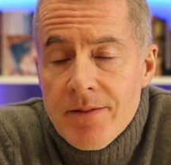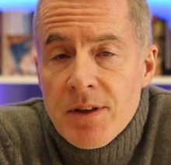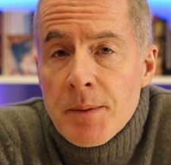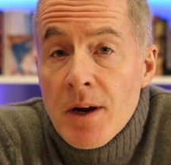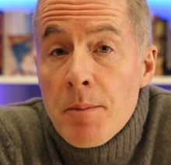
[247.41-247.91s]

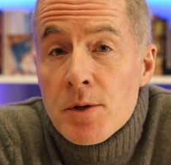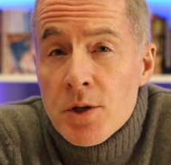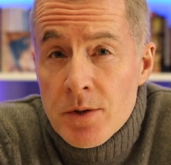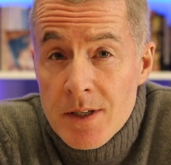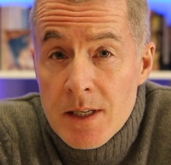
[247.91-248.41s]
them an
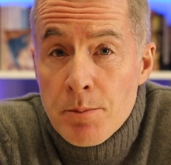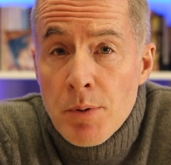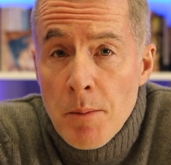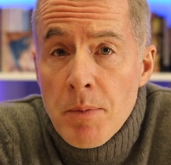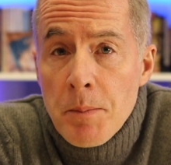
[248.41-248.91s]
opportunity to
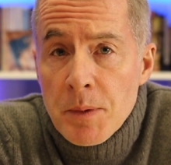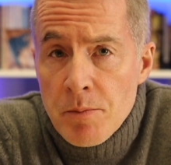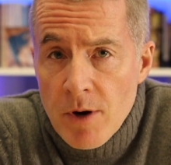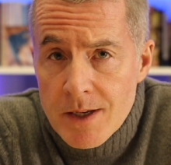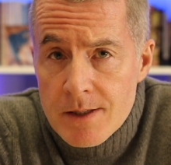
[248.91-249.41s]
pump up the
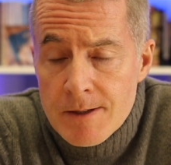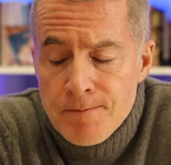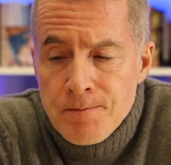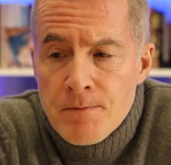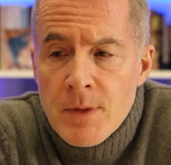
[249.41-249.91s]
price.
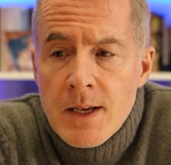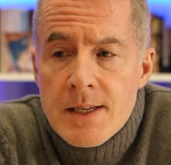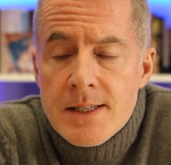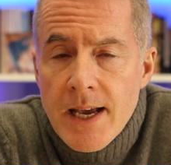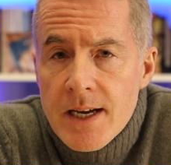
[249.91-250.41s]

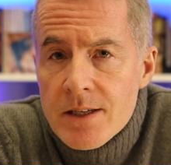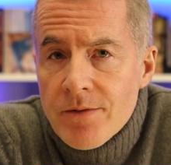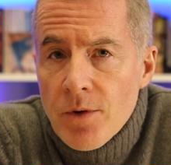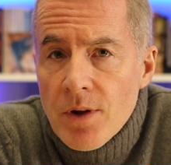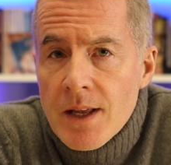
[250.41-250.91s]
Second of
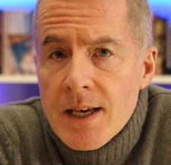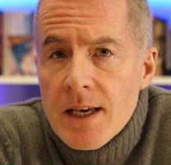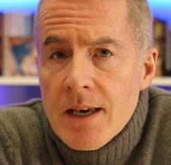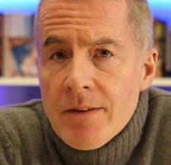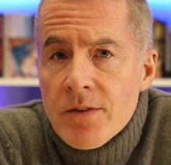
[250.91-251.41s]
all,
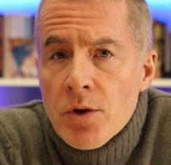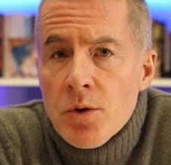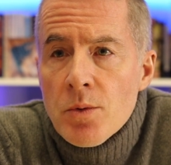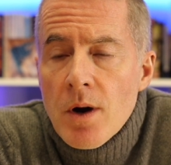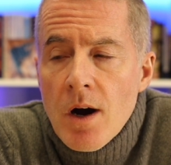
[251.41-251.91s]
if
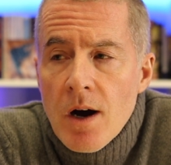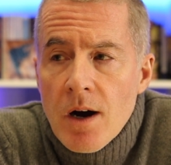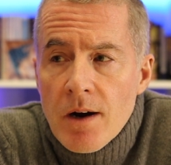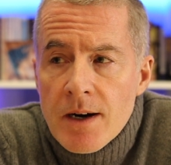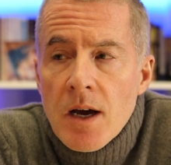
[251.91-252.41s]
you
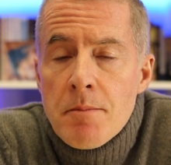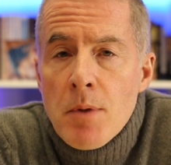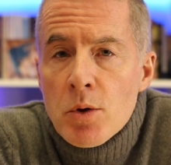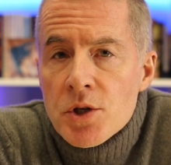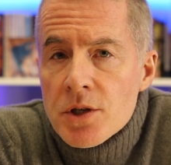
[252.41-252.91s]
are
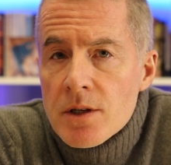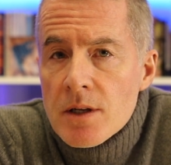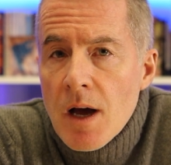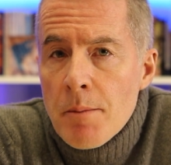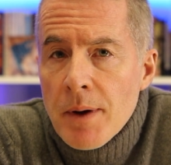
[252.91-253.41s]

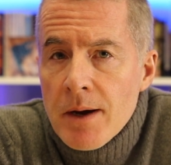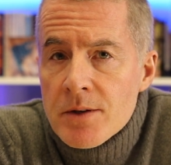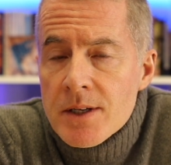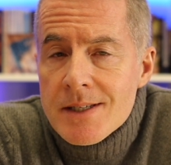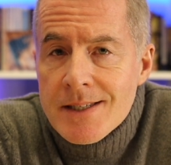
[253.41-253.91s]
emotional
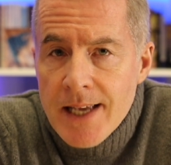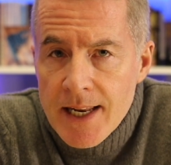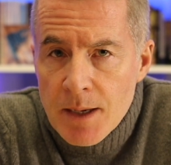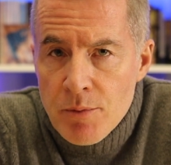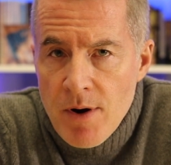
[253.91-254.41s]
about
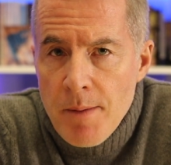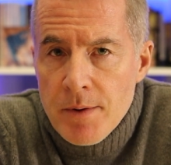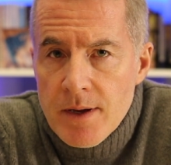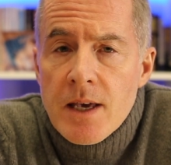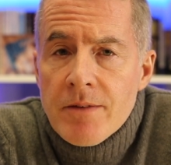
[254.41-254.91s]
selling a
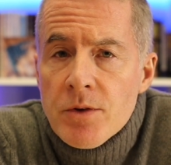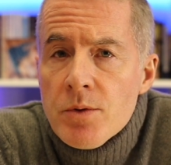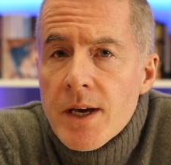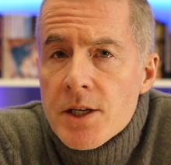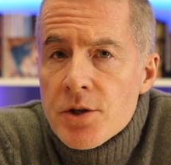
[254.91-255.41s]
property, if you
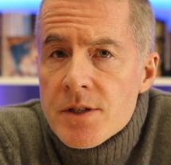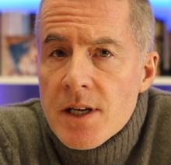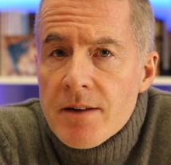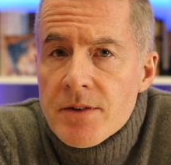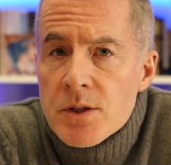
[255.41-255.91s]
get
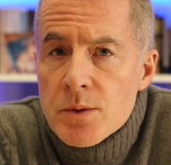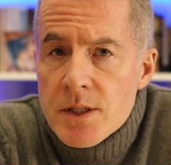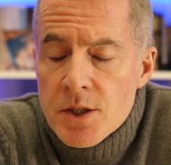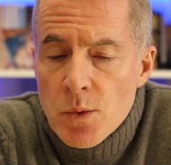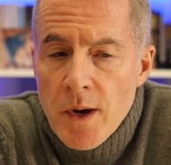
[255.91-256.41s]
yourself into a
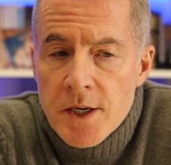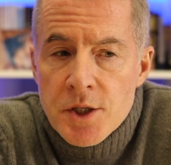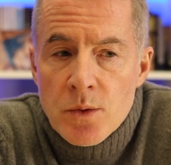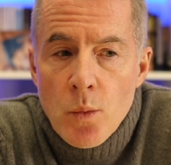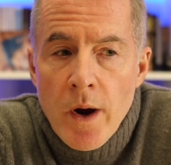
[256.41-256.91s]

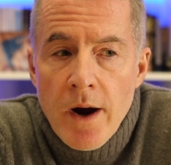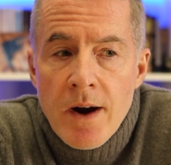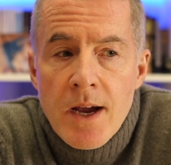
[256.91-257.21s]
situation where